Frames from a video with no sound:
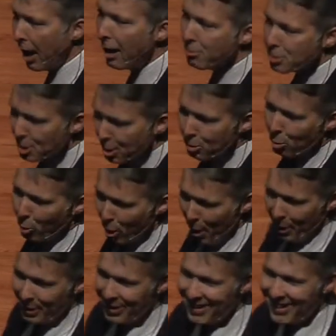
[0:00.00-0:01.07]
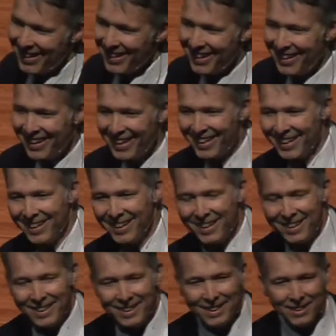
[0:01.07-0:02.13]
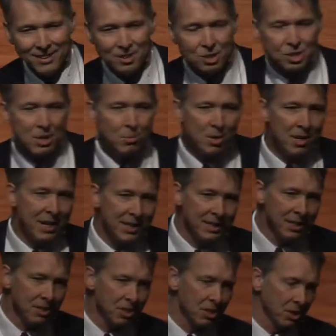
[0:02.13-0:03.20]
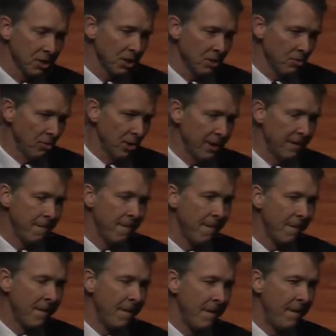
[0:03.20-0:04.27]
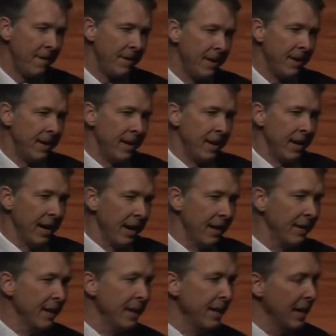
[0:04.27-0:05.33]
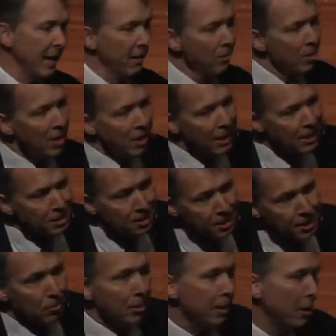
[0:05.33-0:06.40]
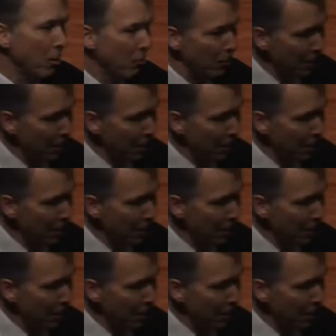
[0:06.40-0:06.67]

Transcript: I was on the way in the summer of 1963. And they kind of realized they were in over